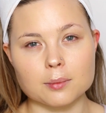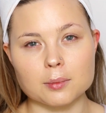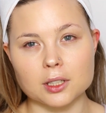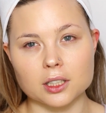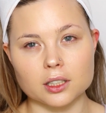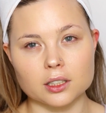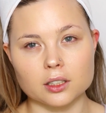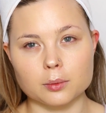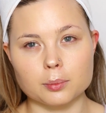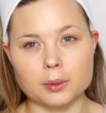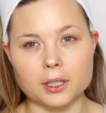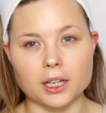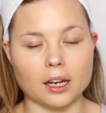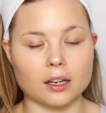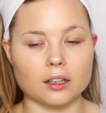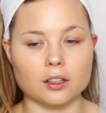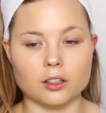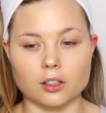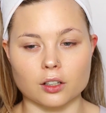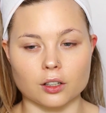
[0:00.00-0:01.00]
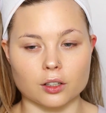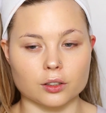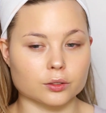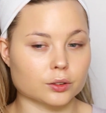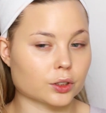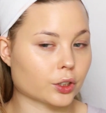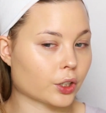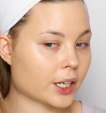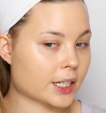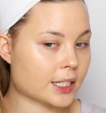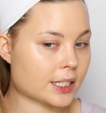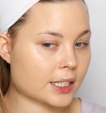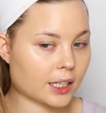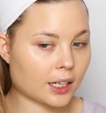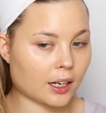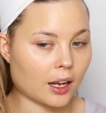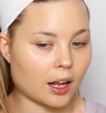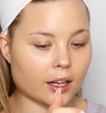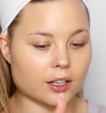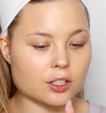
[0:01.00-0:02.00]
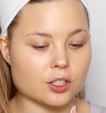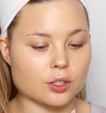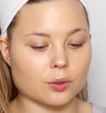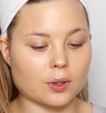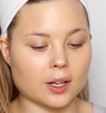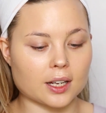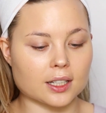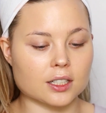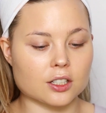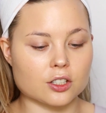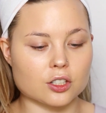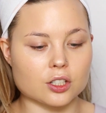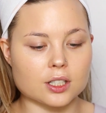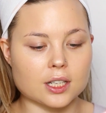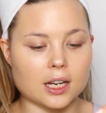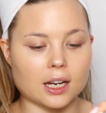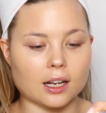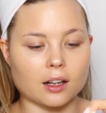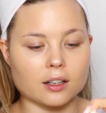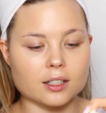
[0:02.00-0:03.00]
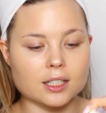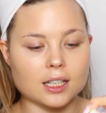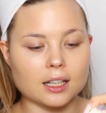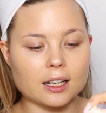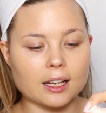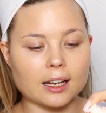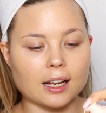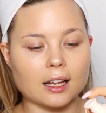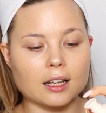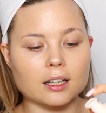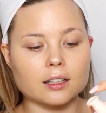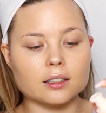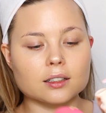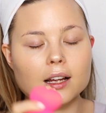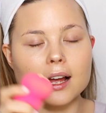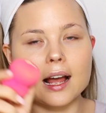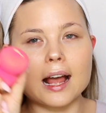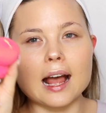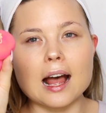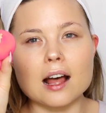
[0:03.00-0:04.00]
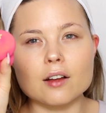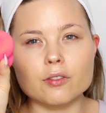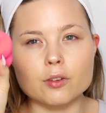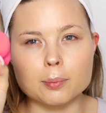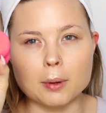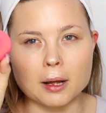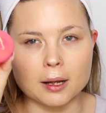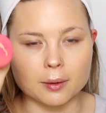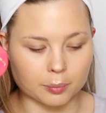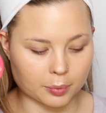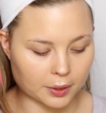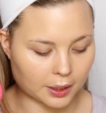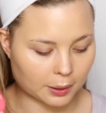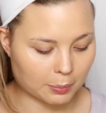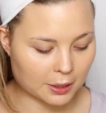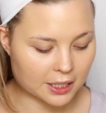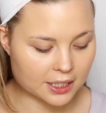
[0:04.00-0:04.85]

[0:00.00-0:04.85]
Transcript: I'm a little bit, you know, crazy, I do like to just take, I'll take like half a pump, like